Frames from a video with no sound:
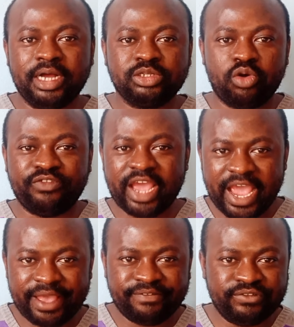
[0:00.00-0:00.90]
part of
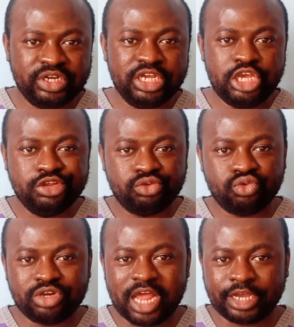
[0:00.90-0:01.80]
every
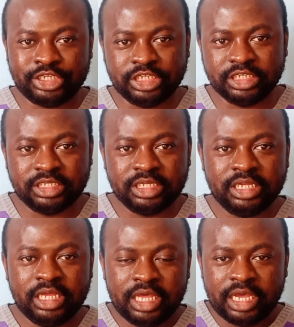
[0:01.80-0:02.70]
introduction,
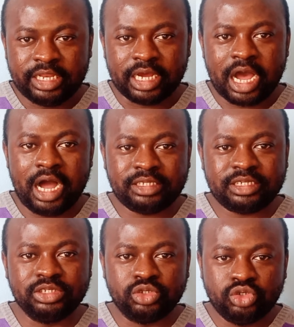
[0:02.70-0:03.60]
the
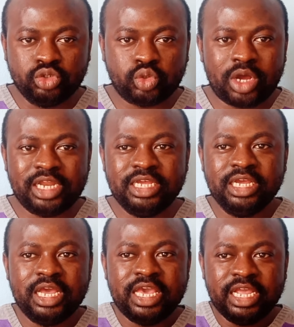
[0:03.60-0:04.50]
authors
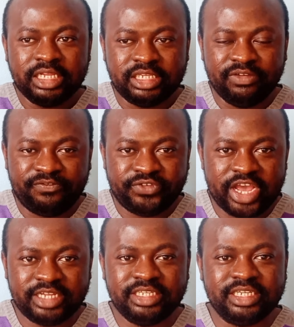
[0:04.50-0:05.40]
usually
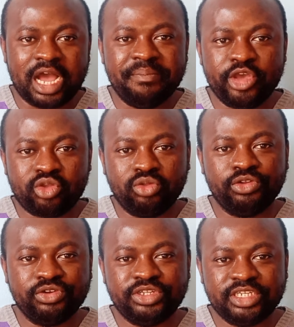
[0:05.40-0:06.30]
defend their
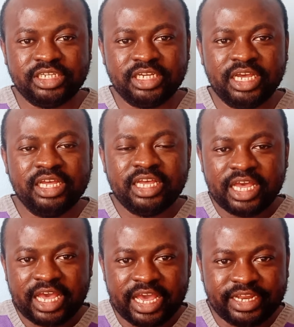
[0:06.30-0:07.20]
methodology,
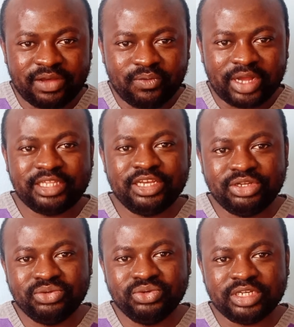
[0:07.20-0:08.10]
and then what they
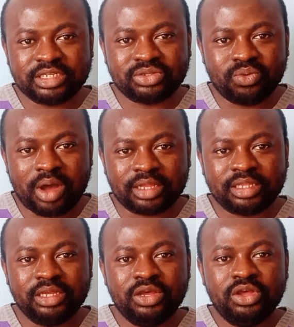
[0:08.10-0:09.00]
do is to what?
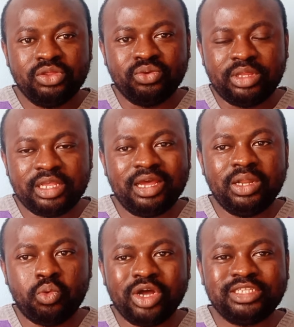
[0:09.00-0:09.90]
To
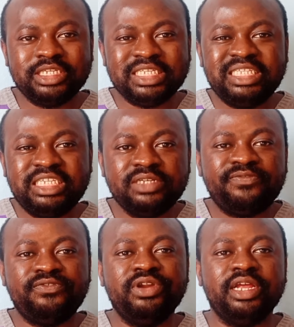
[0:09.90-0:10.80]
tell what is
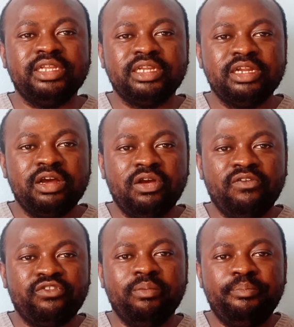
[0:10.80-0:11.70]
different
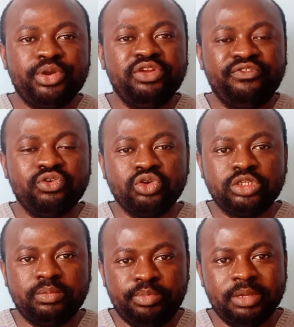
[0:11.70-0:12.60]
from
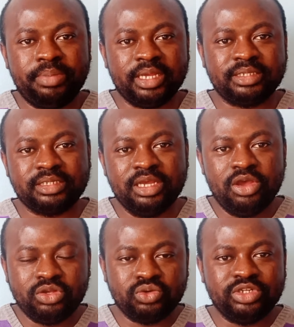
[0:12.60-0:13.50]
previous papers.
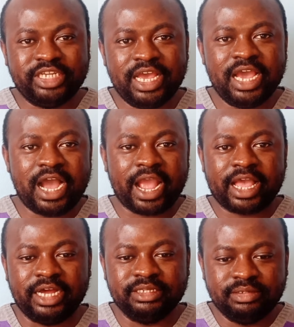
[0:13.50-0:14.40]
So there I
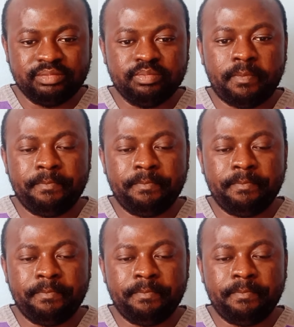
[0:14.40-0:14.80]
can